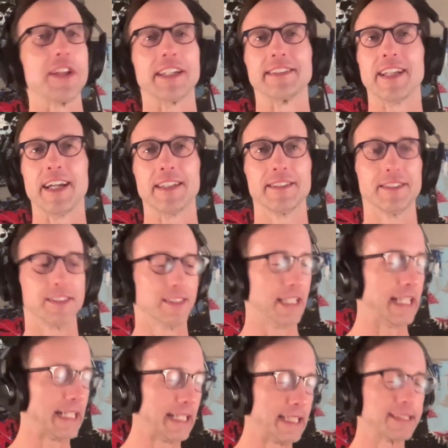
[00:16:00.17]
like that.
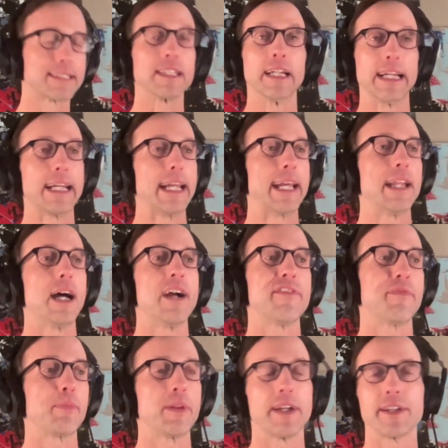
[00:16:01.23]
It is, and
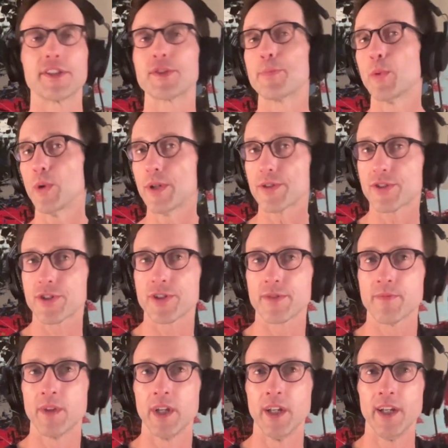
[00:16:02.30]
I've played
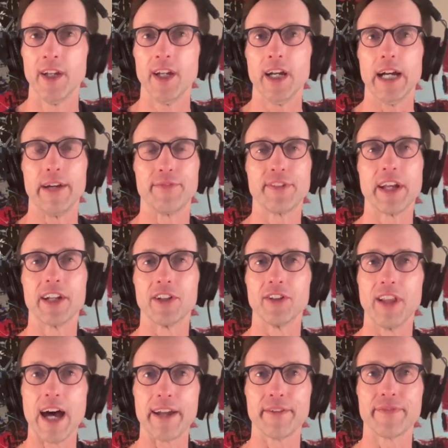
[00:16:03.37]
sports, I've done a
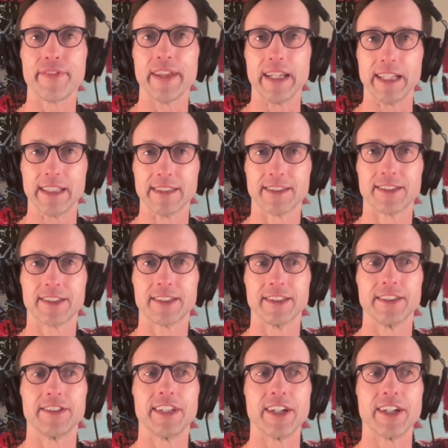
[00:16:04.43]
lot of things.